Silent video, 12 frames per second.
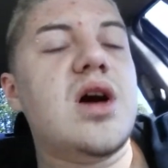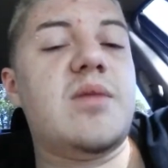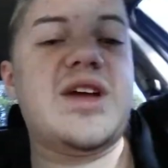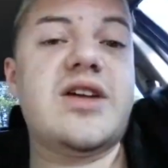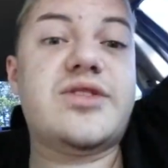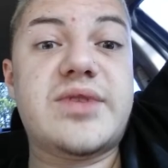I
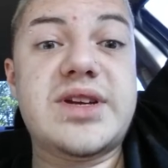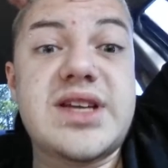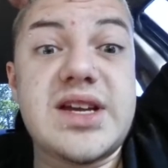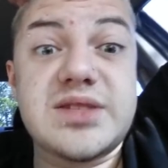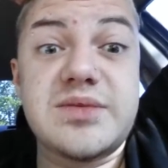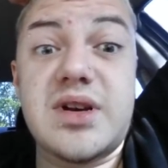may have to
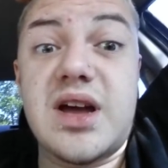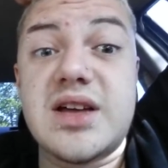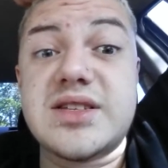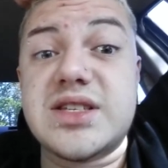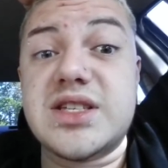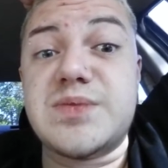retake some
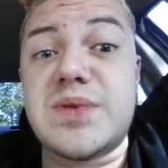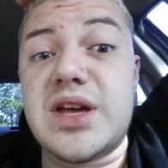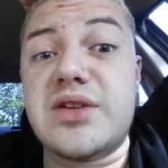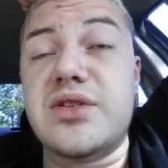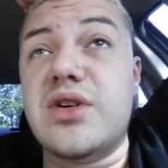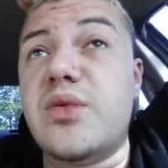classes, but I
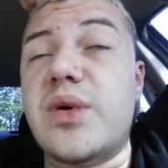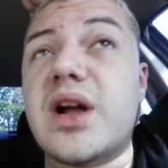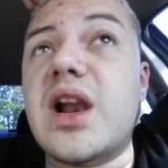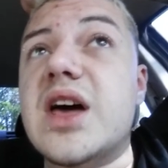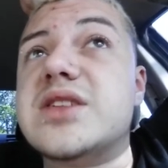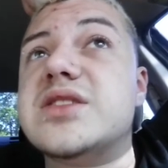don't know what
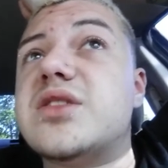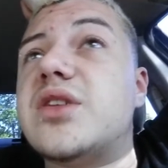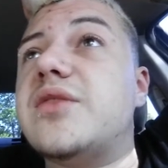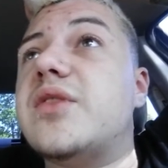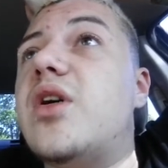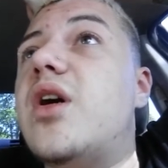classes are
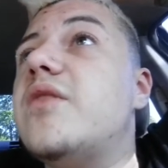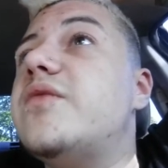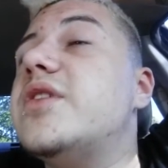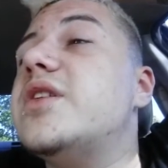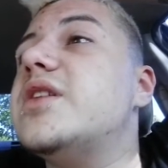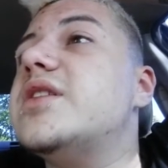even
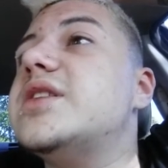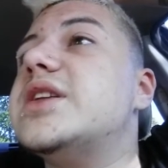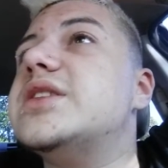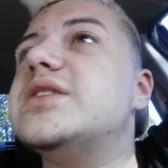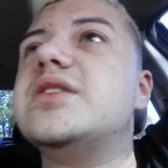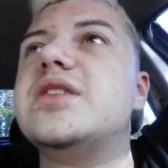offered,
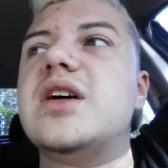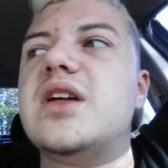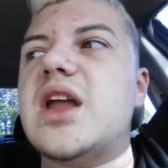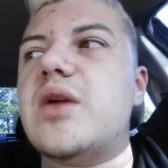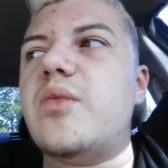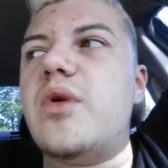and da da
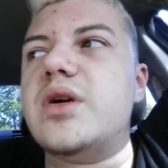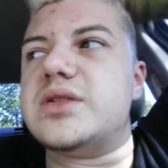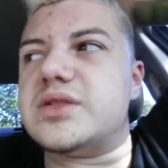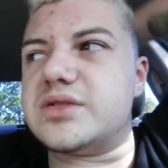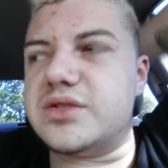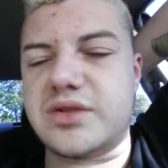And I
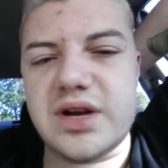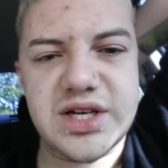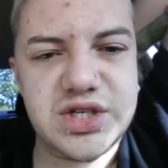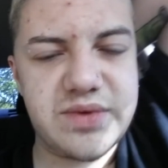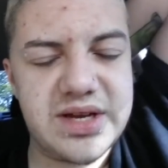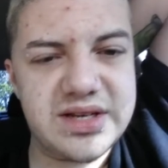want to
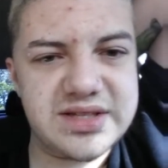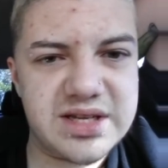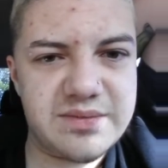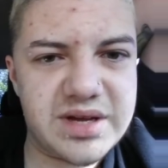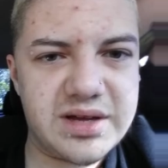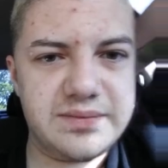graduate in
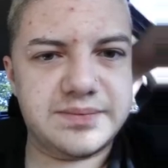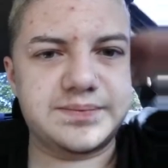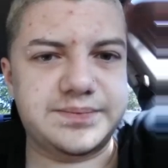December.